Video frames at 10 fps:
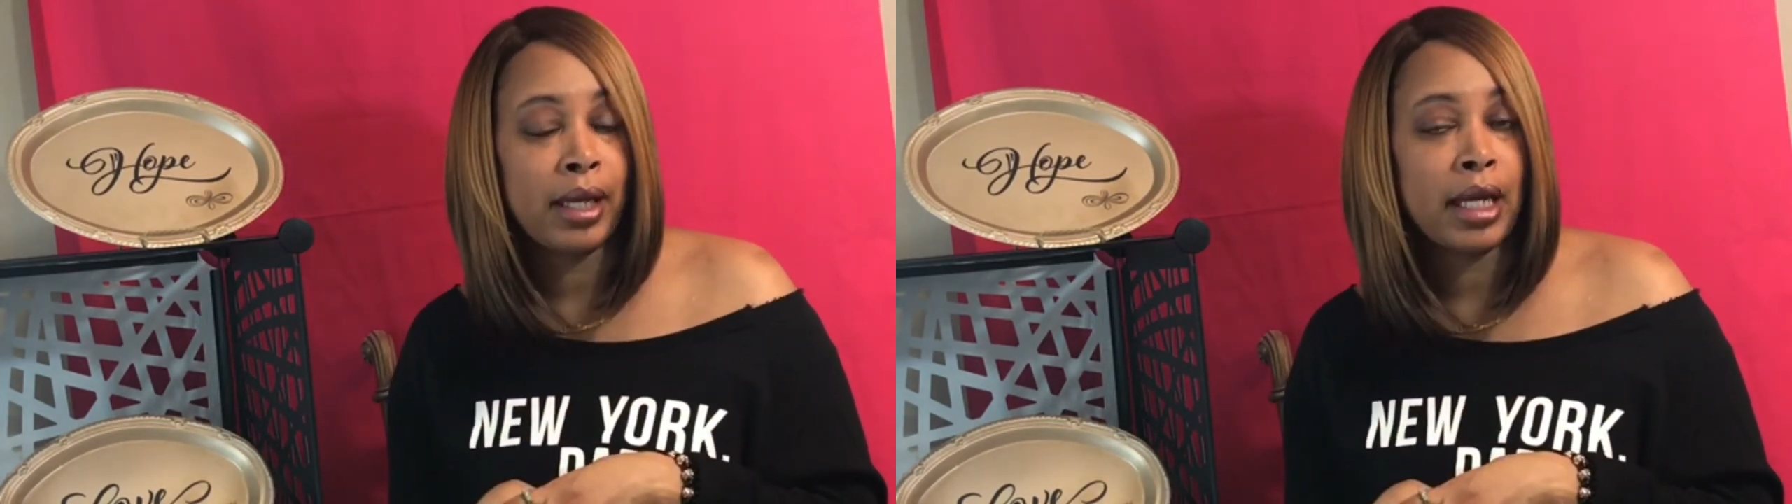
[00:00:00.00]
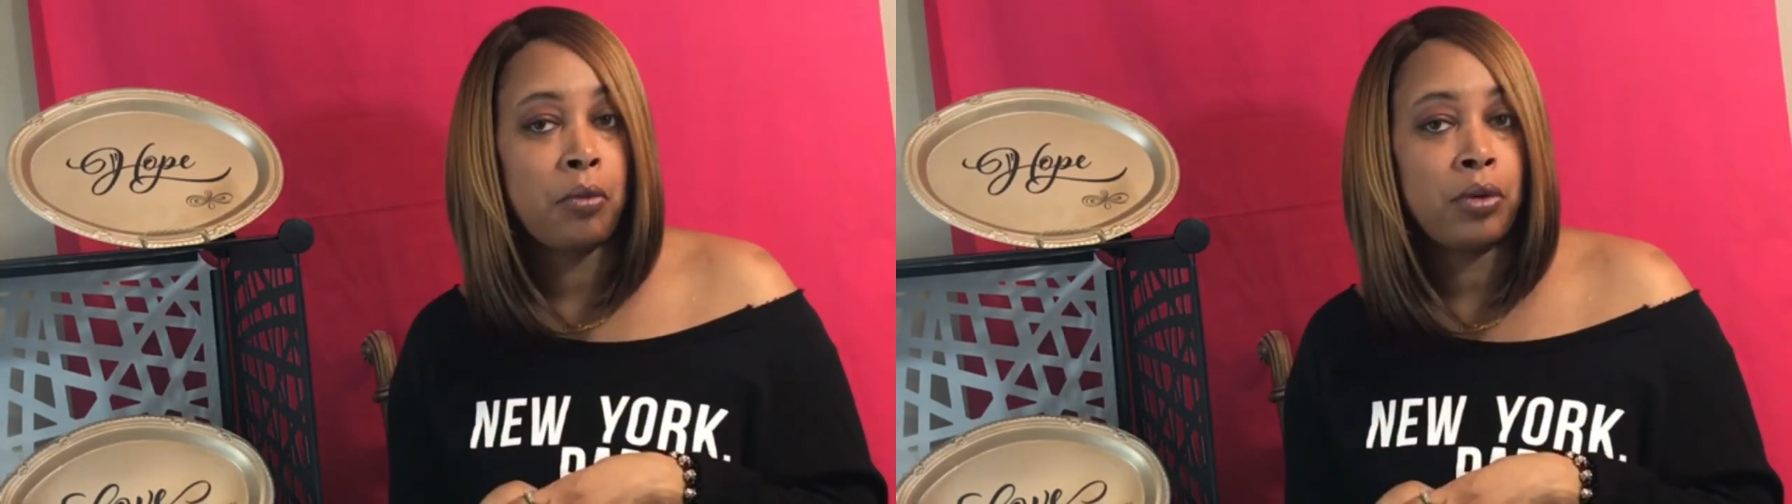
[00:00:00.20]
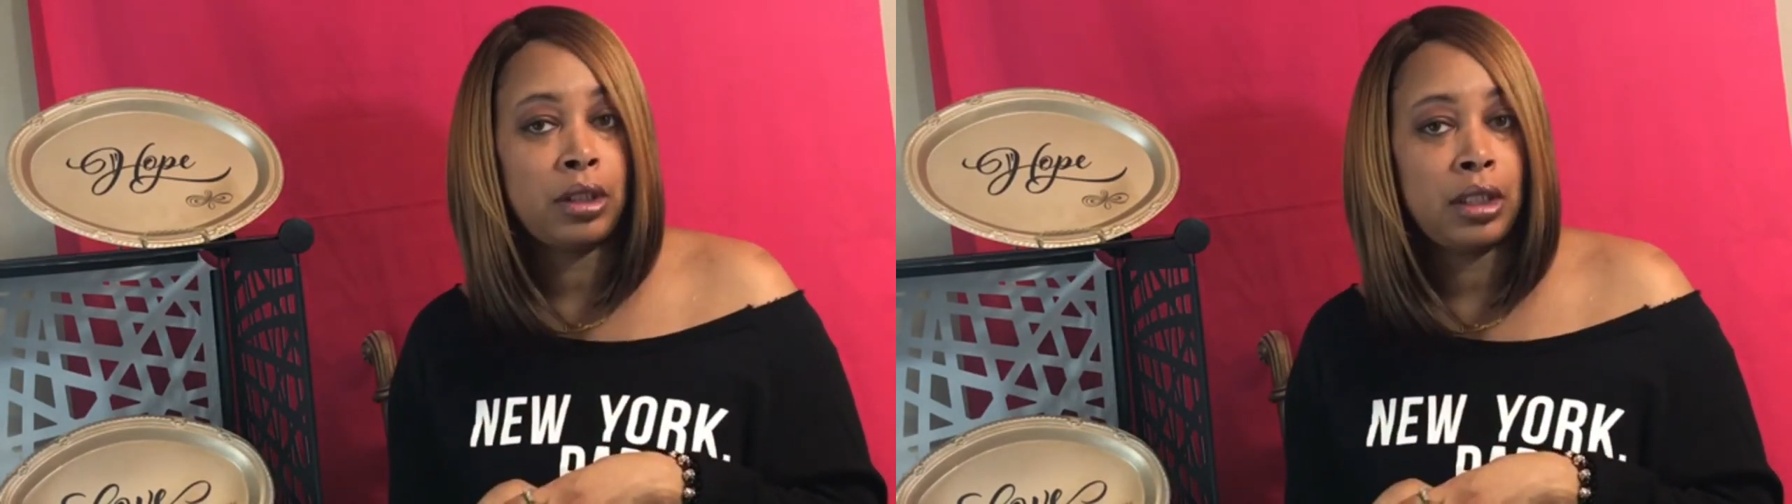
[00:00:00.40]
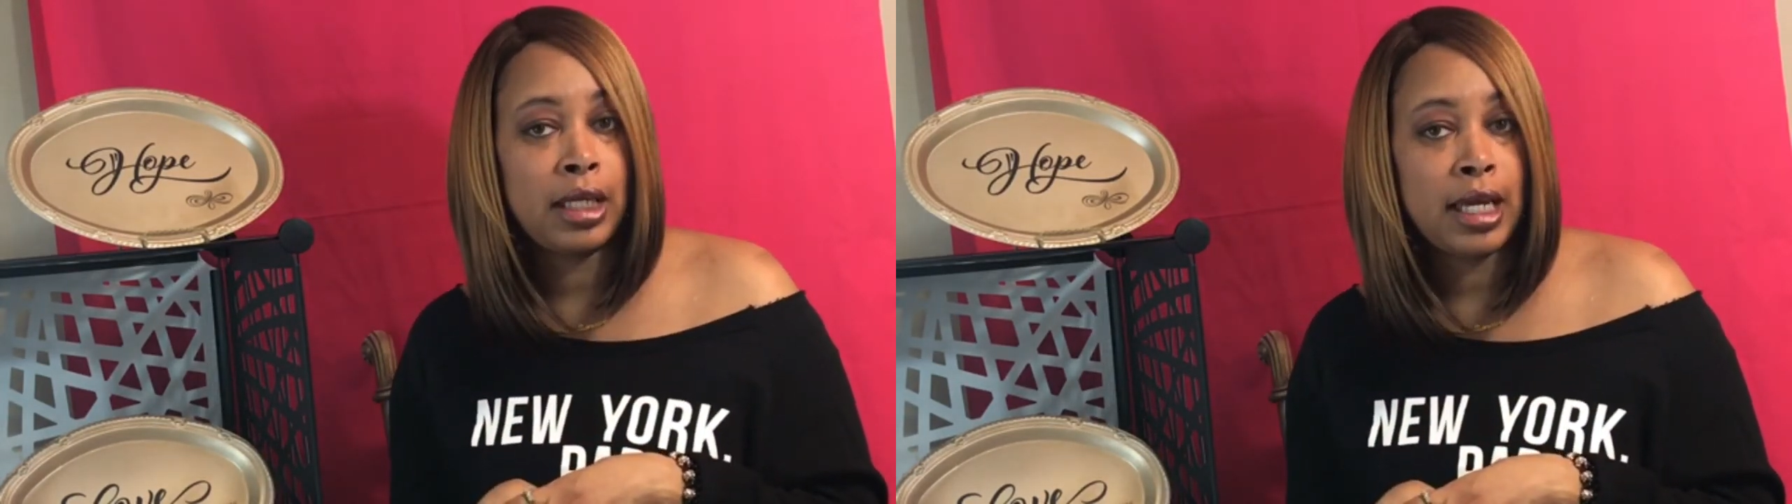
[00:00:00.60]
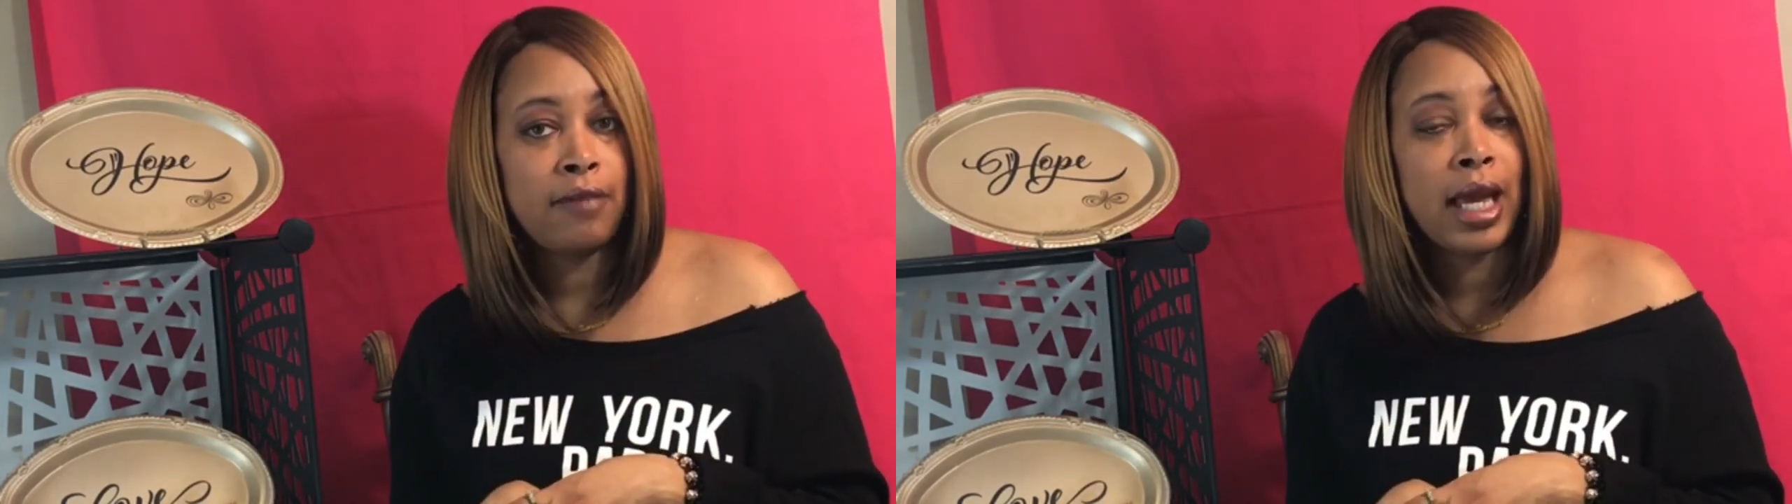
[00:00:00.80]
and I will
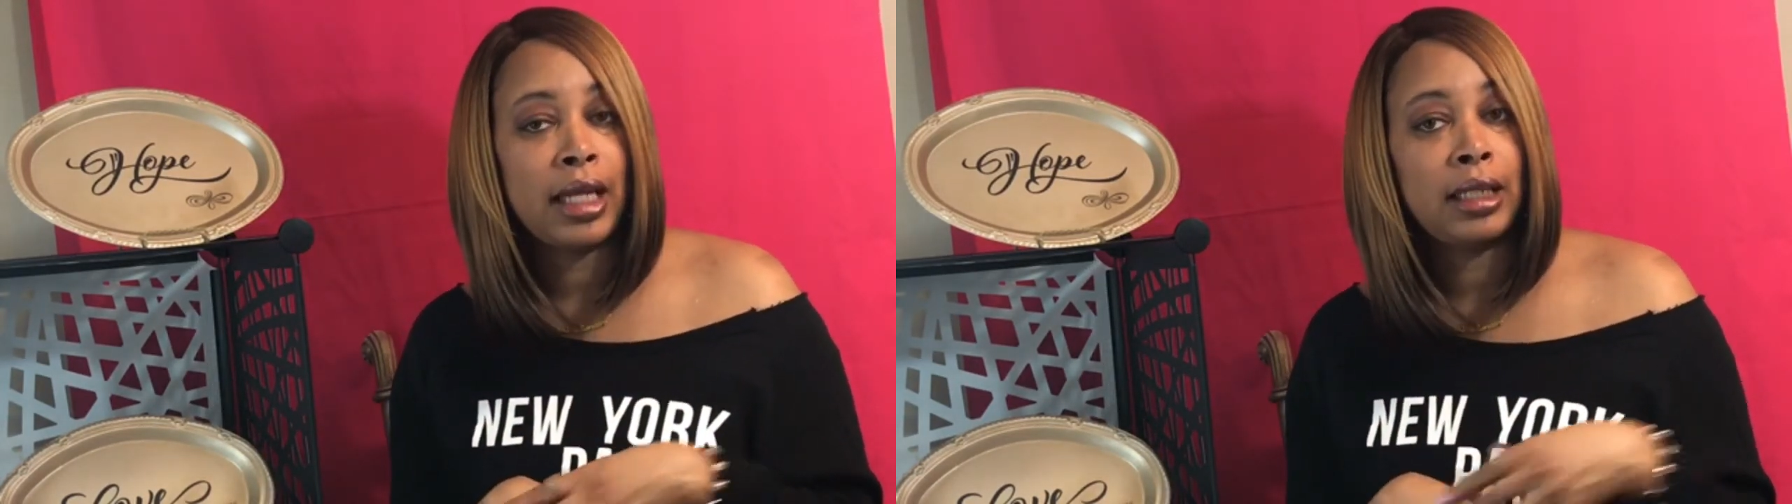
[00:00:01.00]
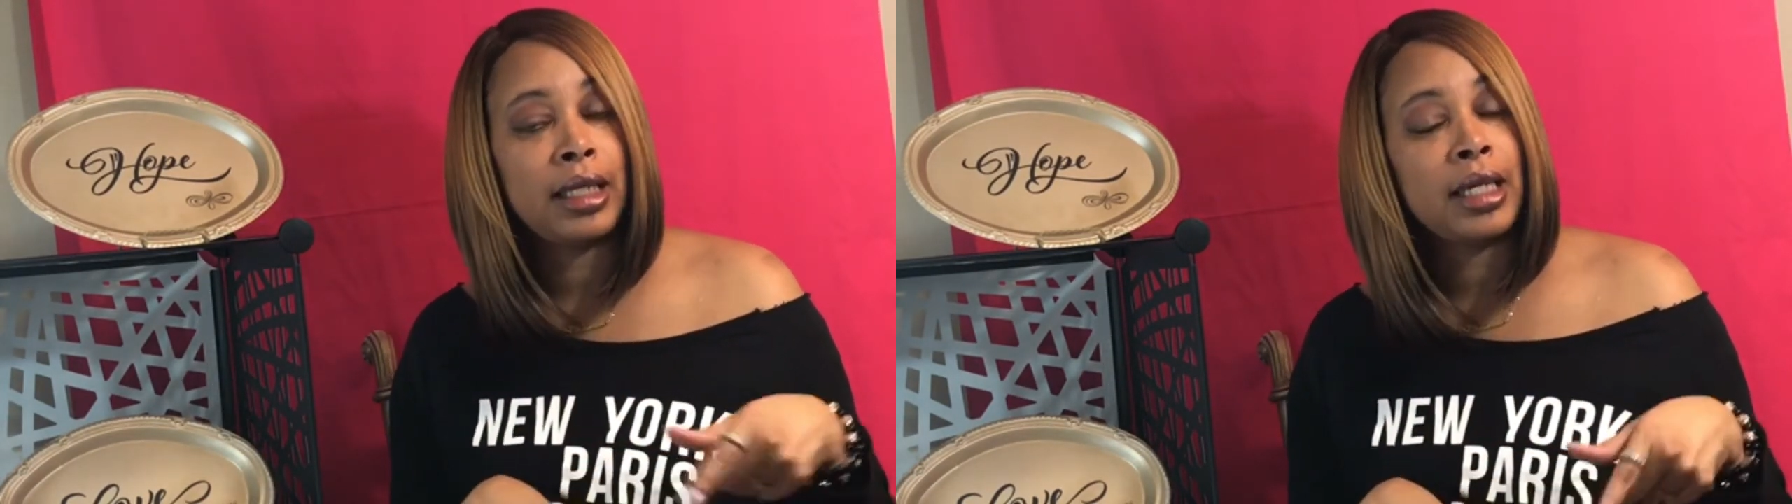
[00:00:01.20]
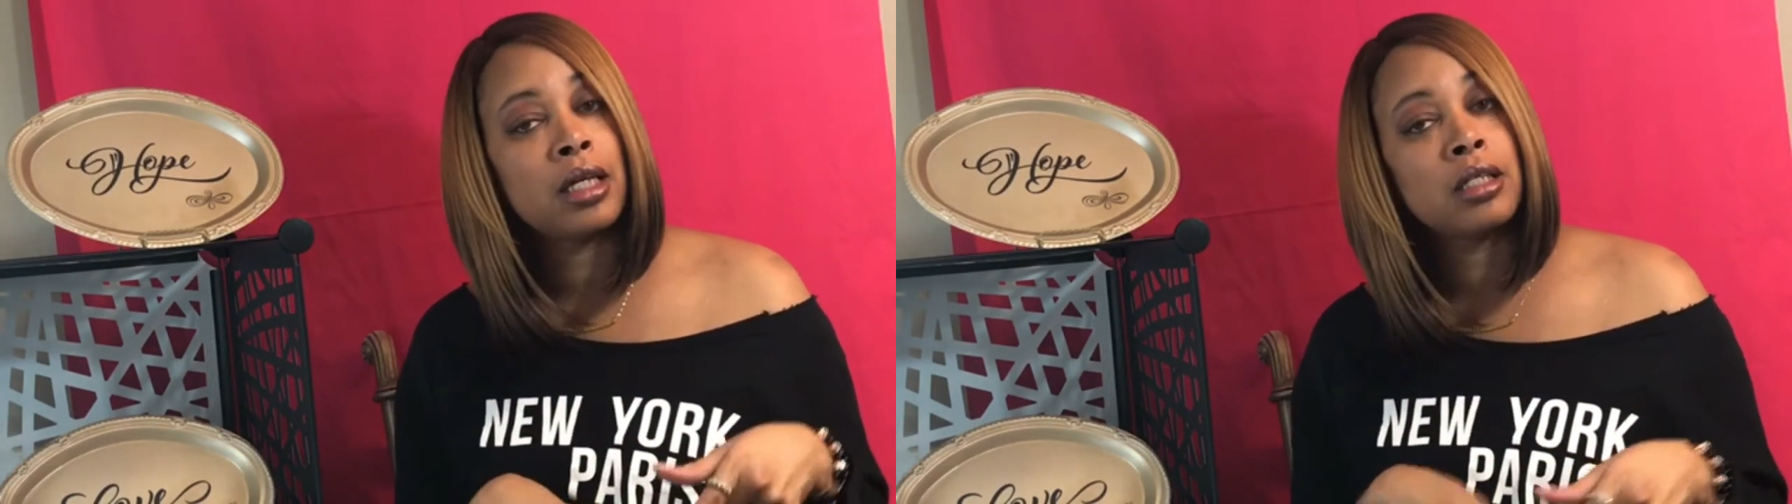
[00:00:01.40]
leave a link